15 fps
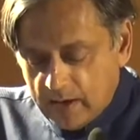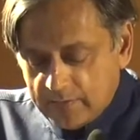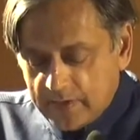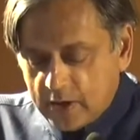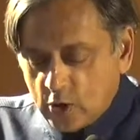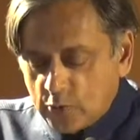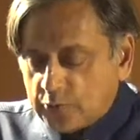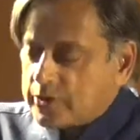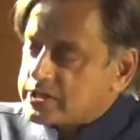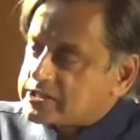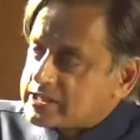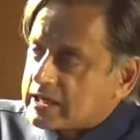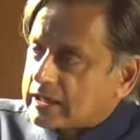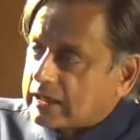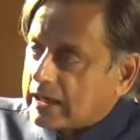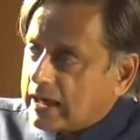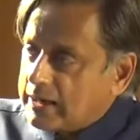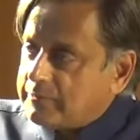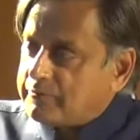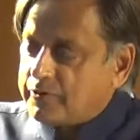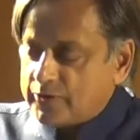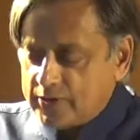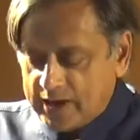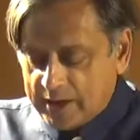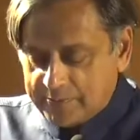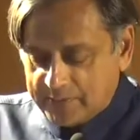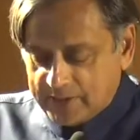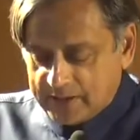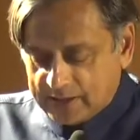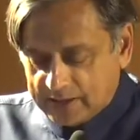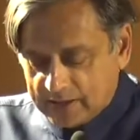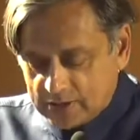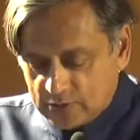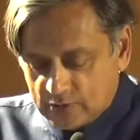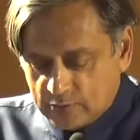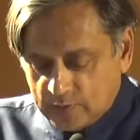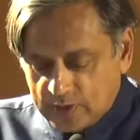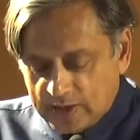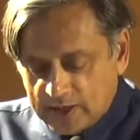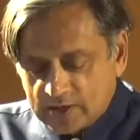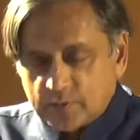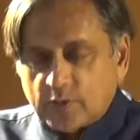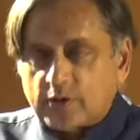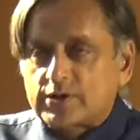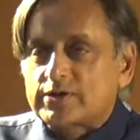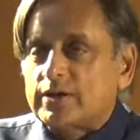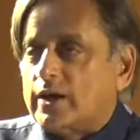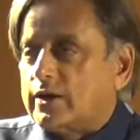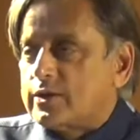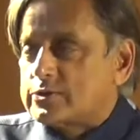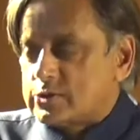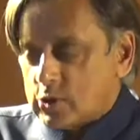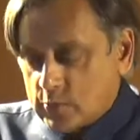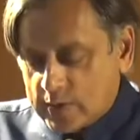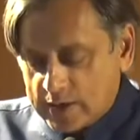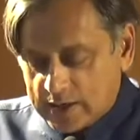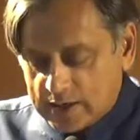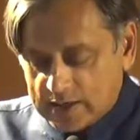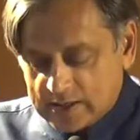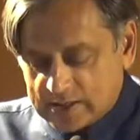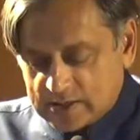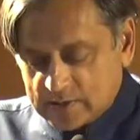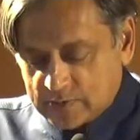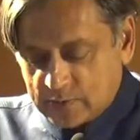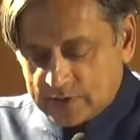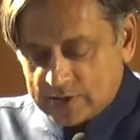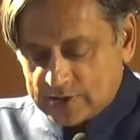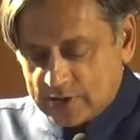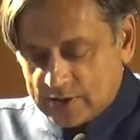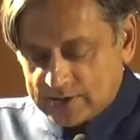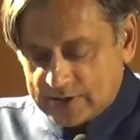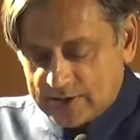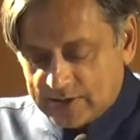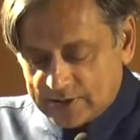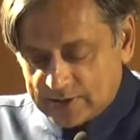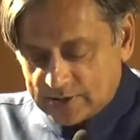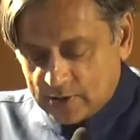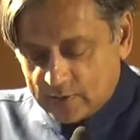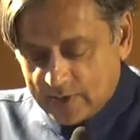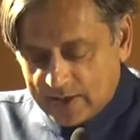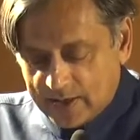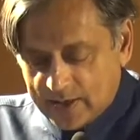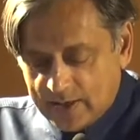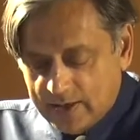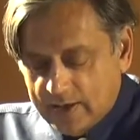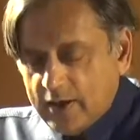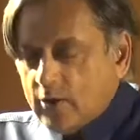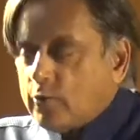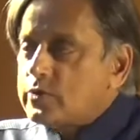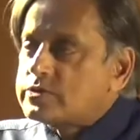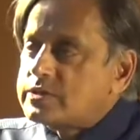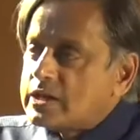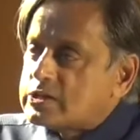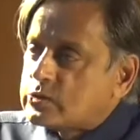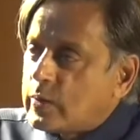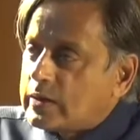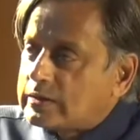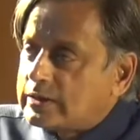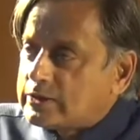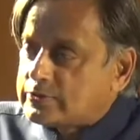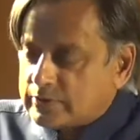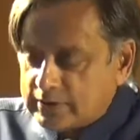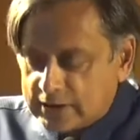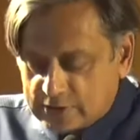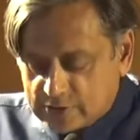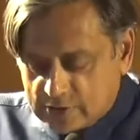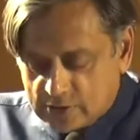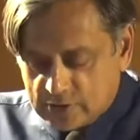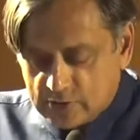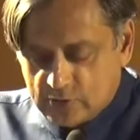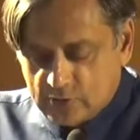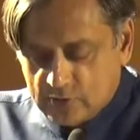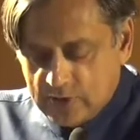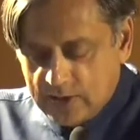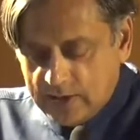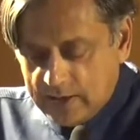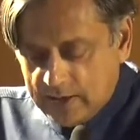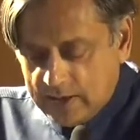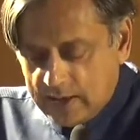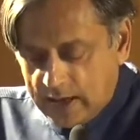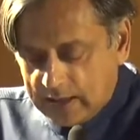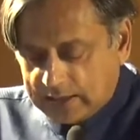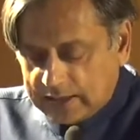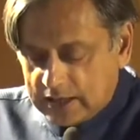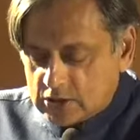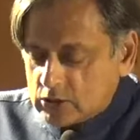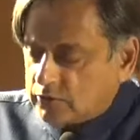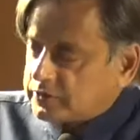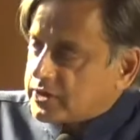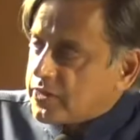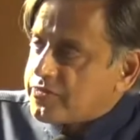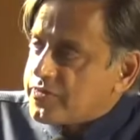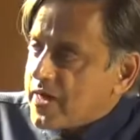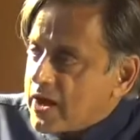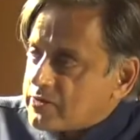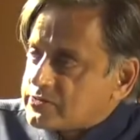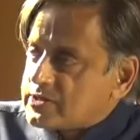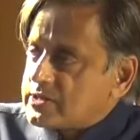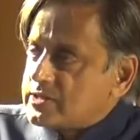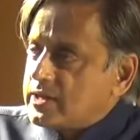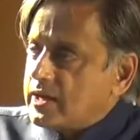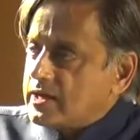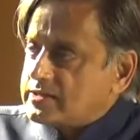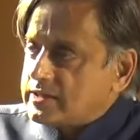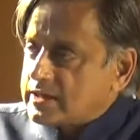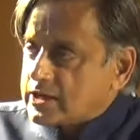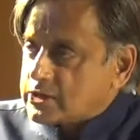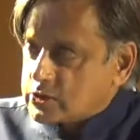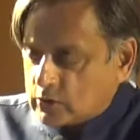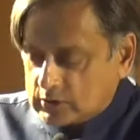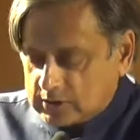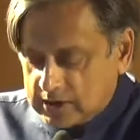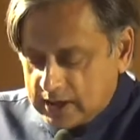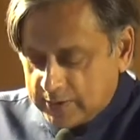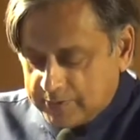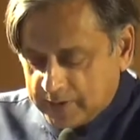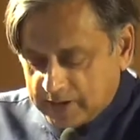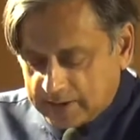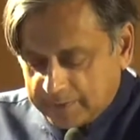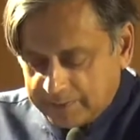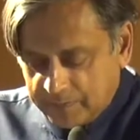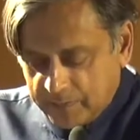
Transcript: The hubristic claim for the epic, in its own words, what is here is nowhere else, what is not here is nowhere, was thus quite literally true, at least over the 1,000 years that it took the epic